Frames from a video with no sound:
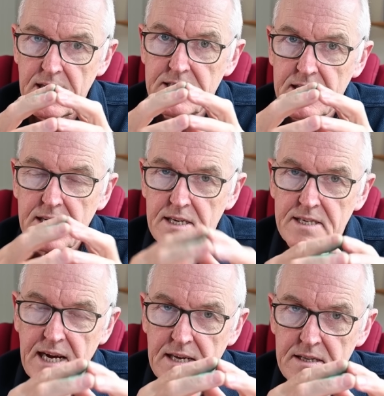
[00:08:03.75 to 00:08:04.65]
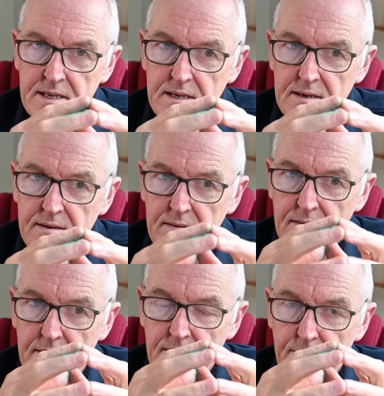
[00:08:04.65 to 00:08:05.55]
yes, it can attack the
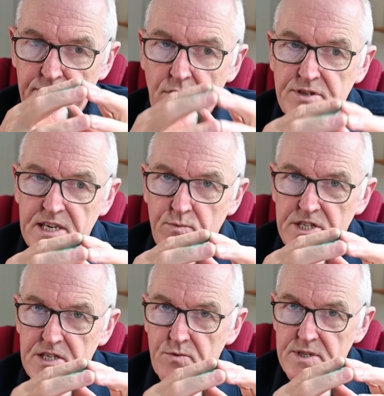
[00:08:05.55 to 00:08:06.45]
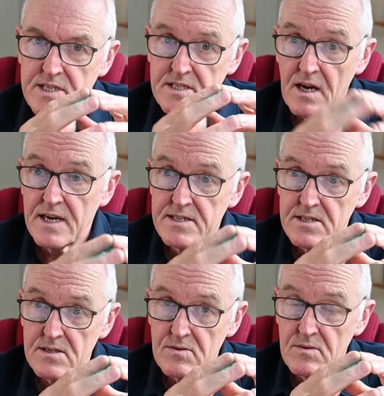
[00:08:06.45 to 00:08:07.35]
protein which it was
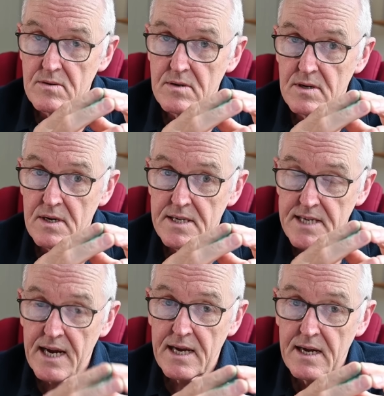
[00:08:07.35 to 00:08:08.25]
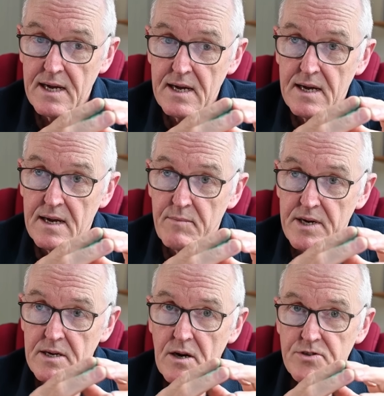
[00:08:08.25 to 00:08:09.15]
designed to attack,
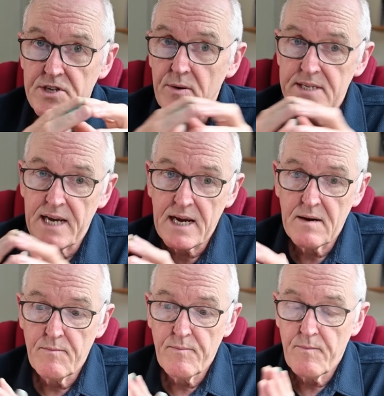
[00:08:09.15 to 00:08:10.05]
but it can also attack